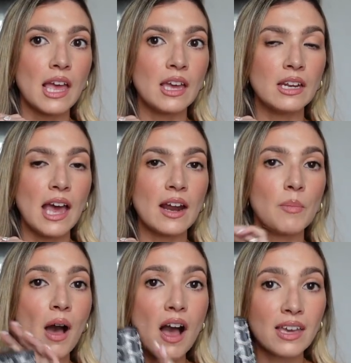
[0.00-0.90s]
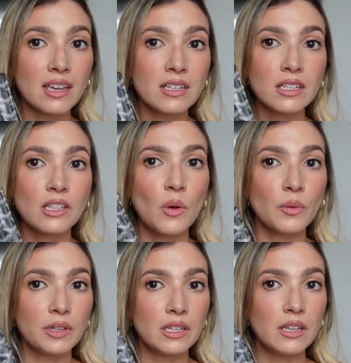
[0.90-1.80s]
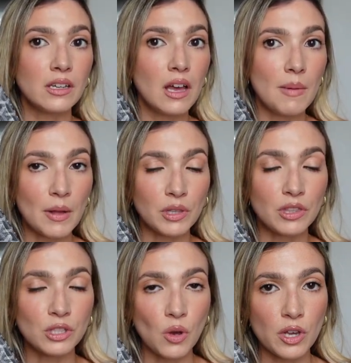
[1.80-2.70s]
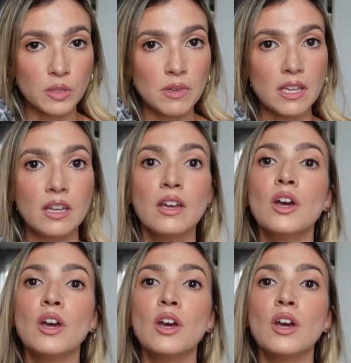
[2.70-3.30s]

and out of pocket, the only amount that this cost me